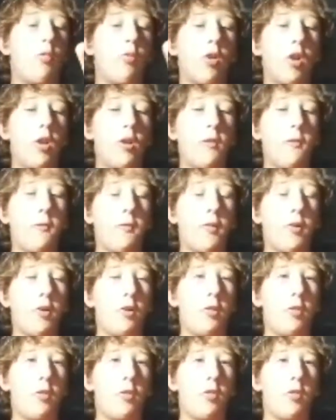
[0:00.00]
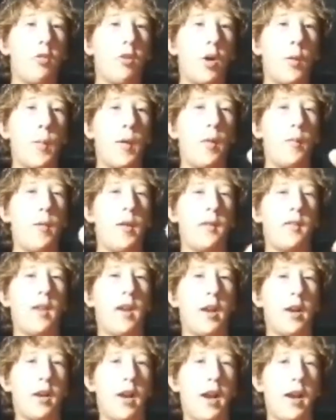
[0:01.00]
What do you feel about me
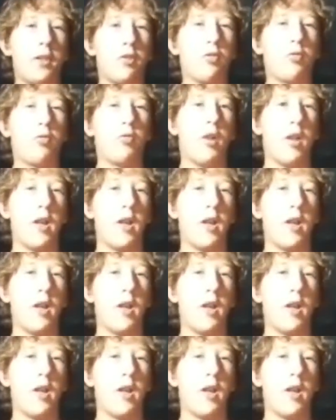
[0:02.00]
saying your actual